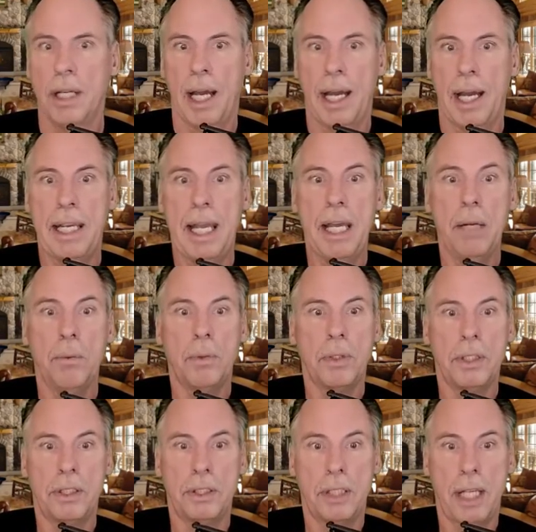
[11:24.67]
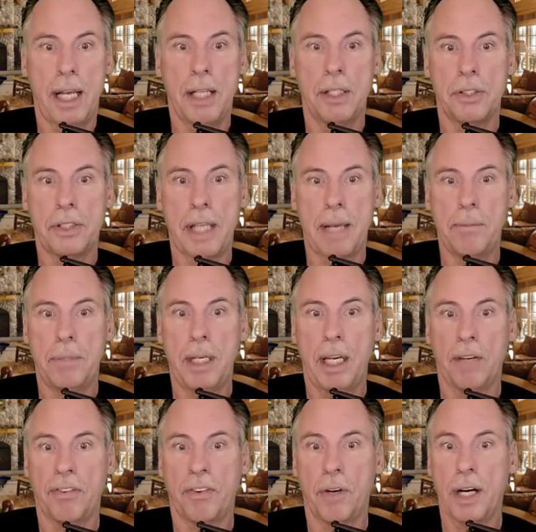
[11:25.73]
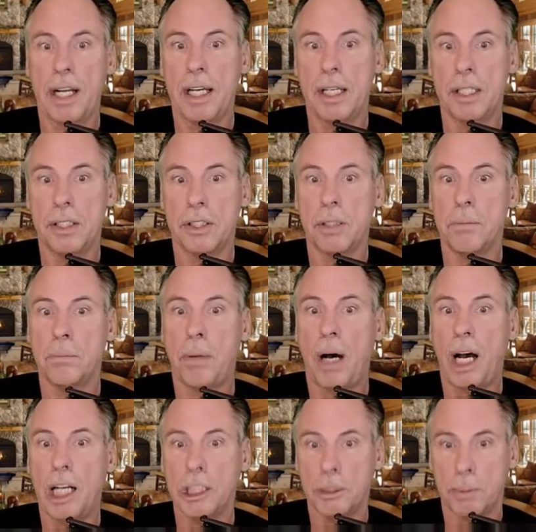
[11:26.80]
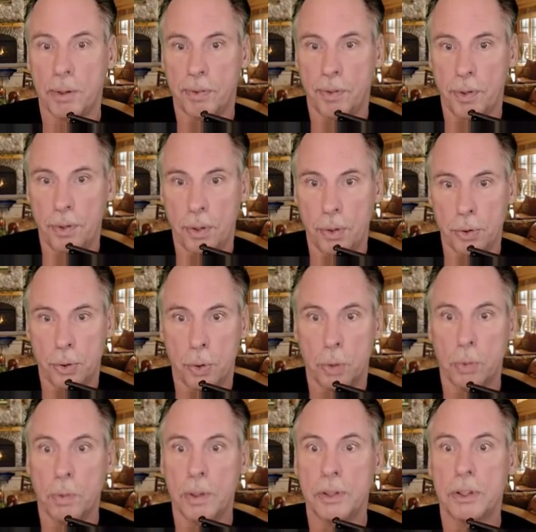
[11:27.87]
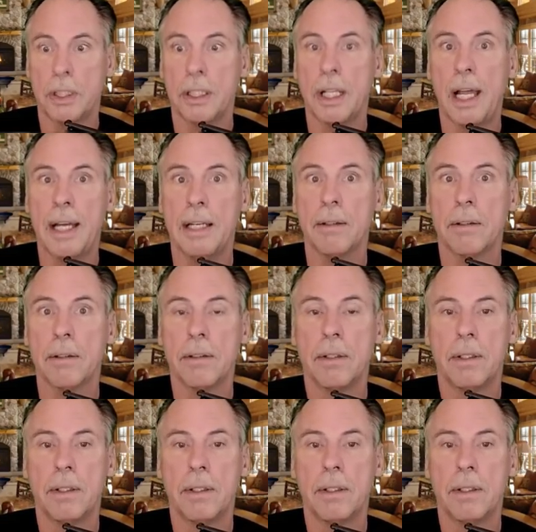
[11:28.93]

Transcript: Again, we're saying the same thing. For it is impossible for those who were once enlightened.